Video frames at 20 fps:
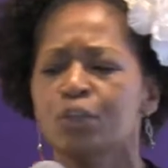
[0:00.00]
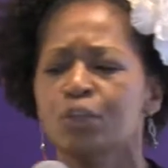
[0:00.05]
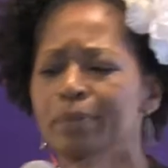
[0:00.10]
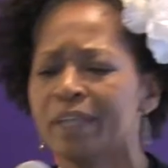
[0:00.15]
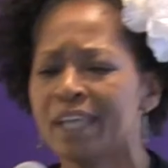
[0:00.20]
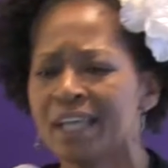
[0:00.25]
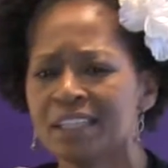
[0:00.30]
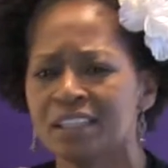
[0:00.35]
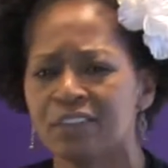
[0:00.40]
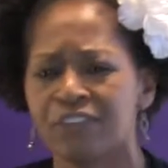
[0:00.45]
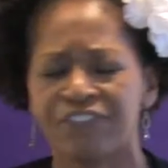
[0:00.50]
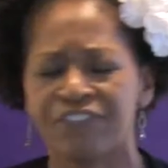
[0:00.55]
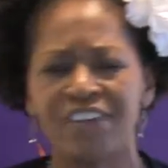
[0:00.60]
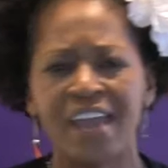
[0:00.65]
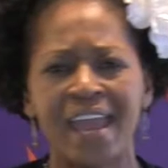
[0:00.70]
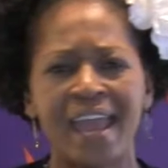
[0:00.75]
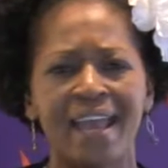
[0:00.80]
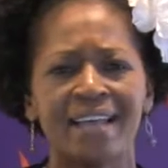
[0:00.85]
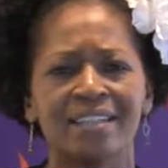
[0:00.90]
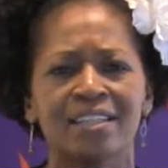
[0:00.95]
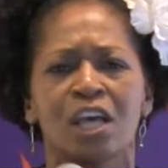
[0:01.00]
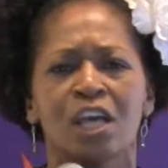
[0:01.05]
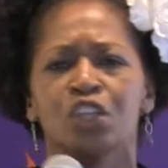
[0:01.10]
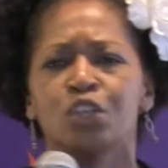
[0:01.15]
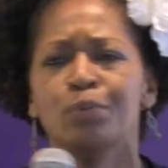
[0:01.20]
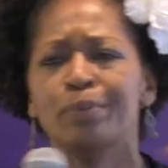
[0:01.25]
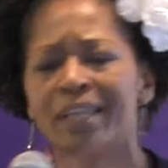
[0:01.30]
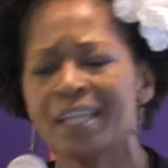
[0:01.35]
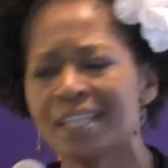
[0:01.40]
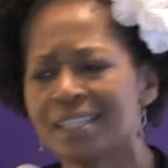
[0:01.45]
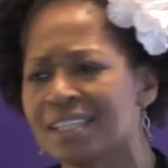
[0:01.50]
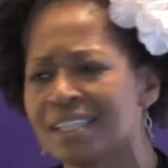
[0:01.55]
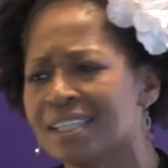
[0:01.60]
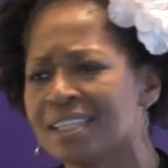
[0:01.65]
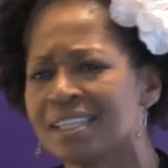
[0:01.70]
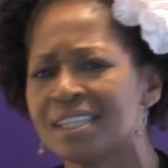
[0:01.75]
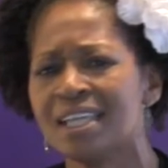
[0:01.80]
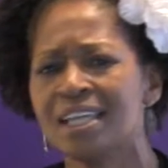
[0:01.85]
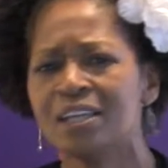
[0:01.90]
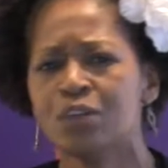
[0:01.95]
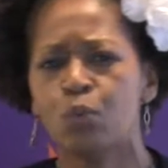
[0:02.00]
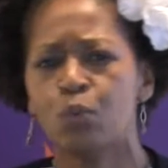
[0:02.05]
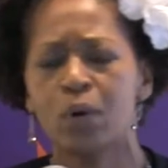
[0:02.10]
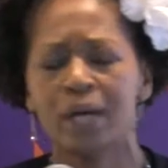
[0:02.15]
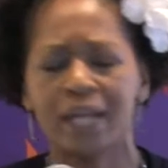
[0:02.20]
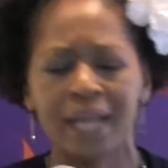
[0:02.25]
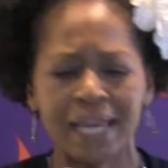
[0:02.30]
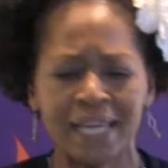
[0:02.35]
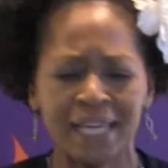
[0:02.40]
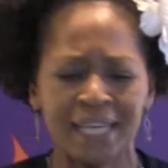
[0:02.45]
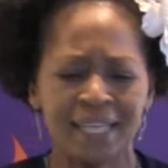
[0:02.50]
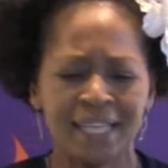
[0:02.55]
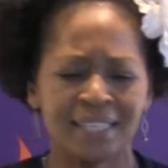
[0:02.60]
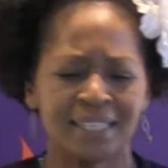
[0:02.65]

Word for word: You begin to fast. You begin to seek what it